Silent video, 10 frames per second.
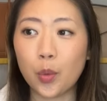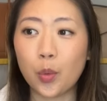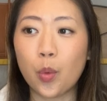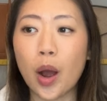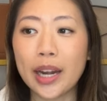
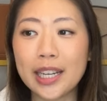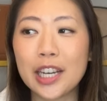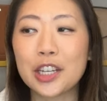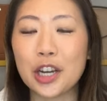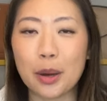wanted to
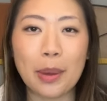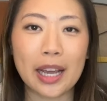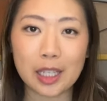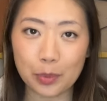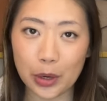share my
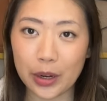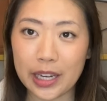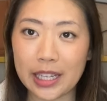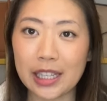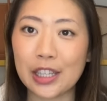
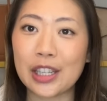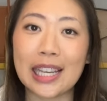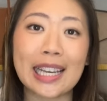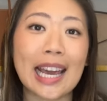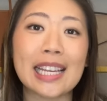experience in
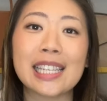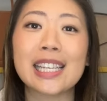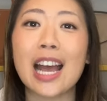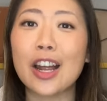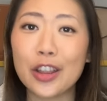case
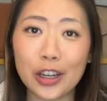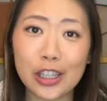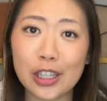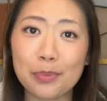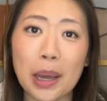
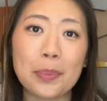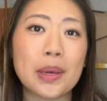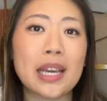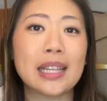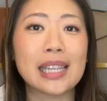others might
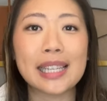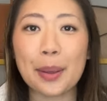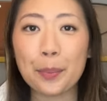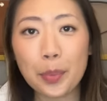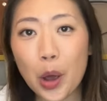be in the
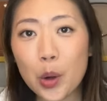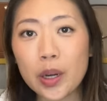same boat,